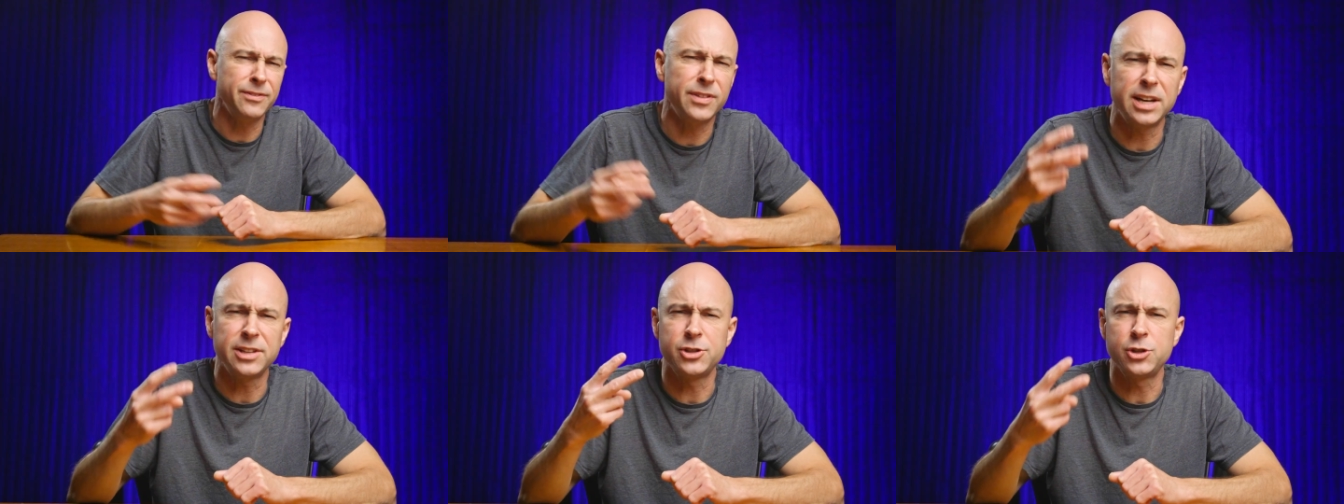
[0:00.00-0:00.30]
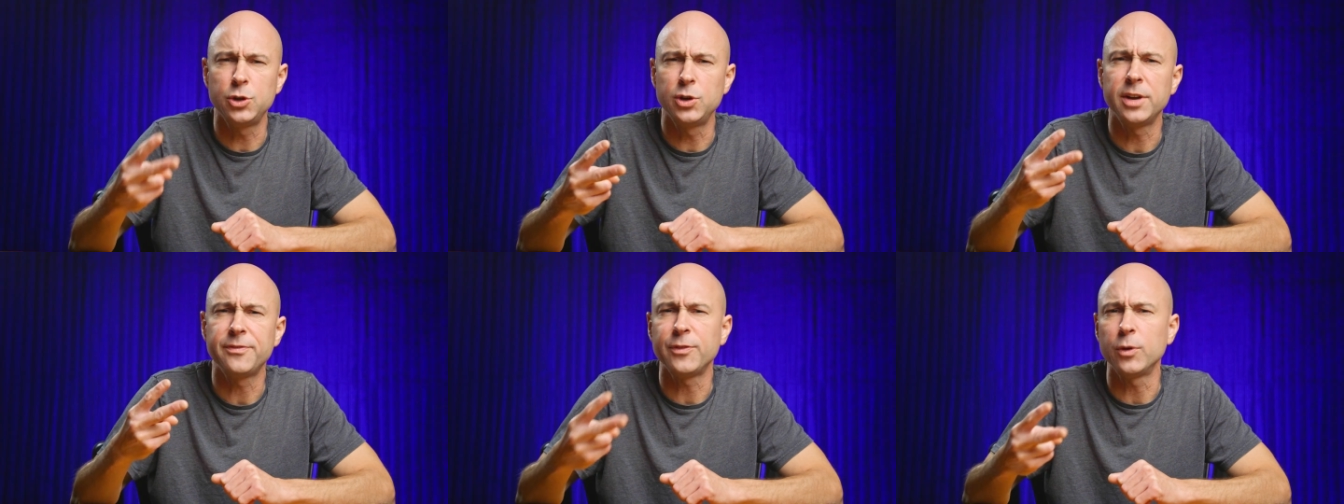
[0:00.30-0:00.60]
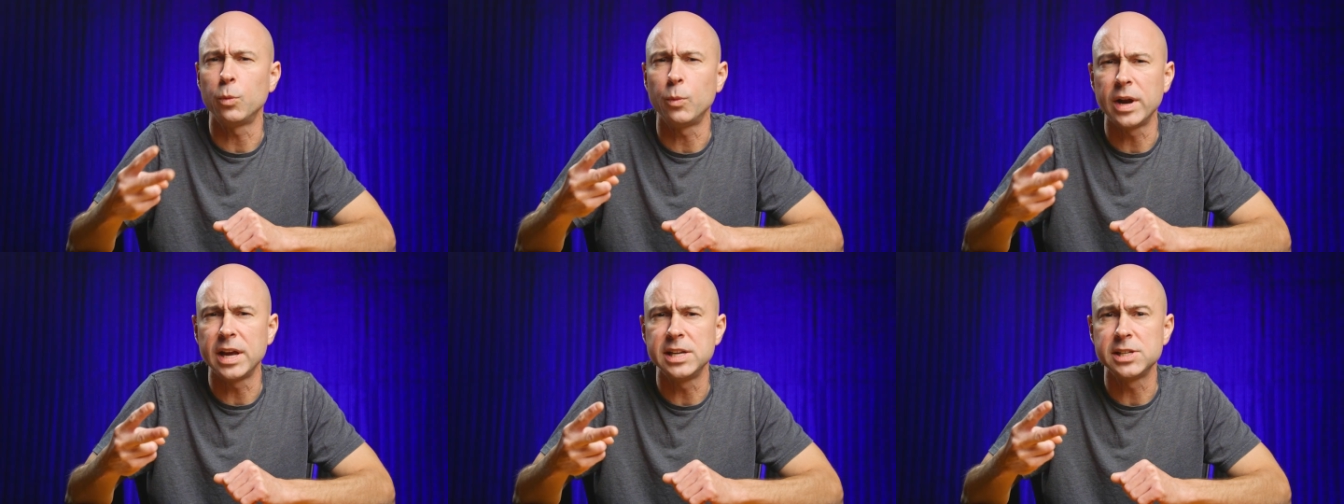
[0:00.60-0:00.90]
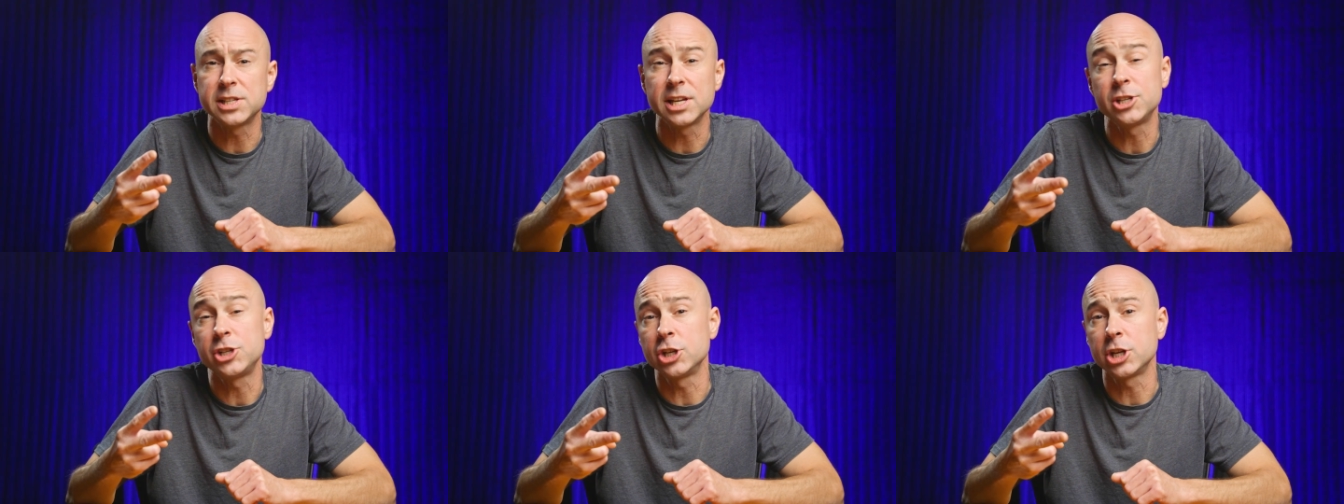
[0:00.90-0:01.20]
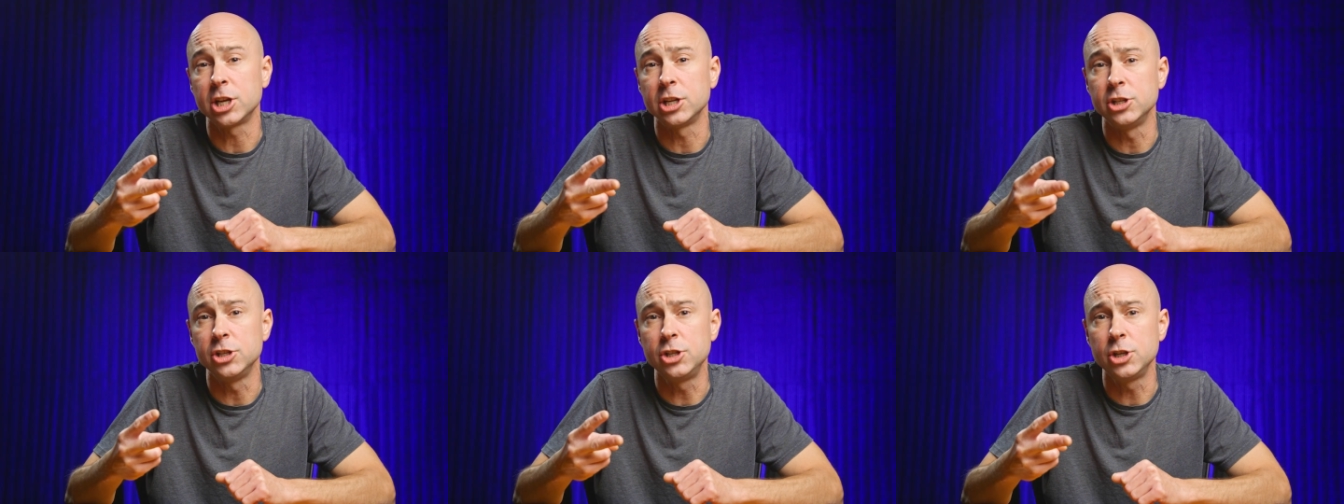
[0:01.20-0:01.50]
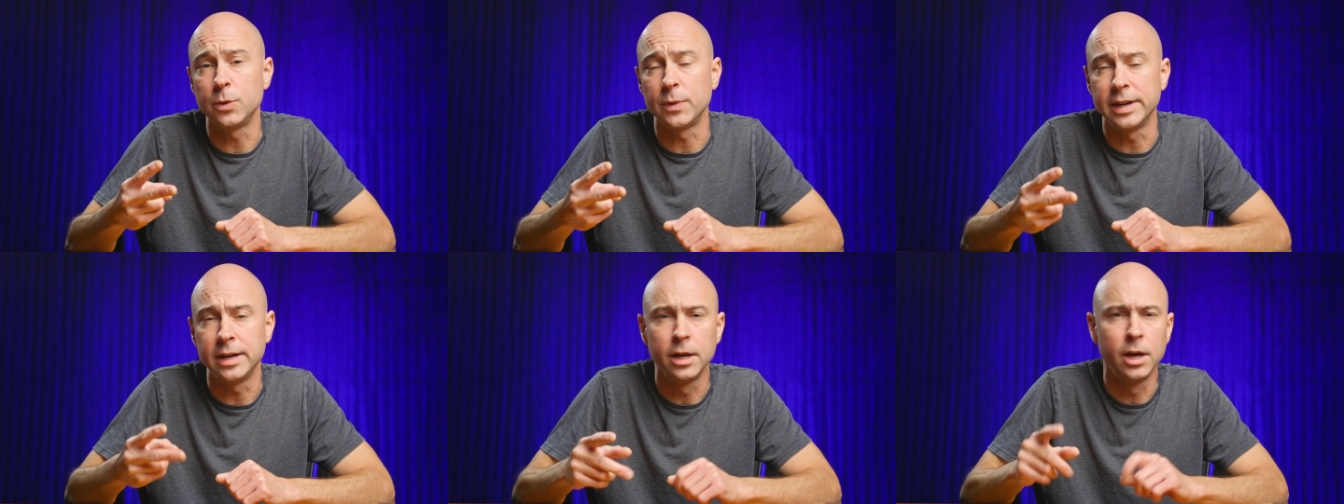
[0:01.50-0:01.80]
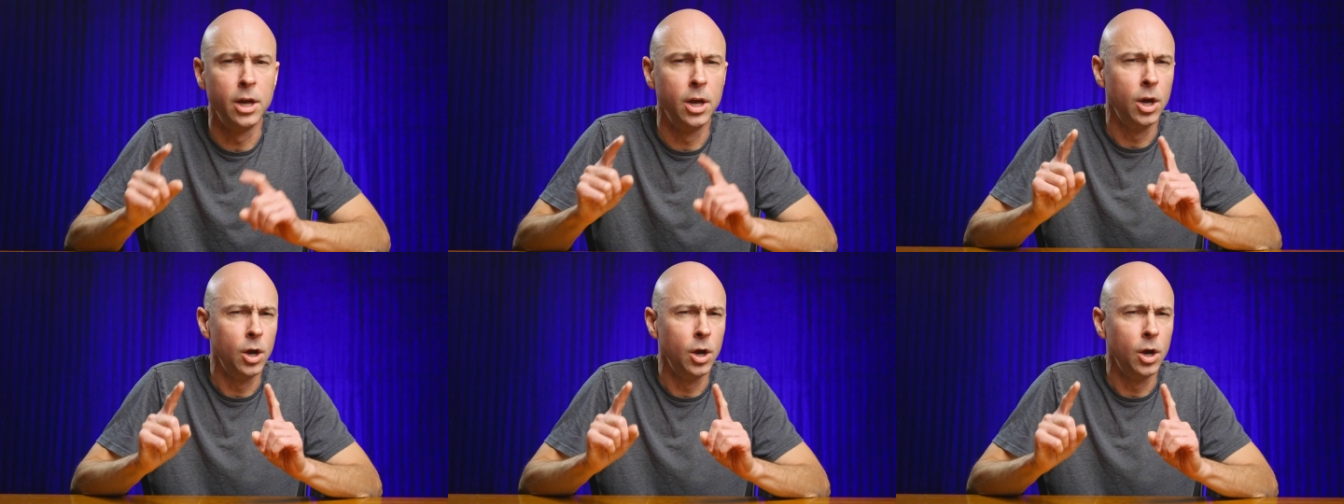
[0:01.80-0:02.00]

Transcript: I've got two different ways that you can do it.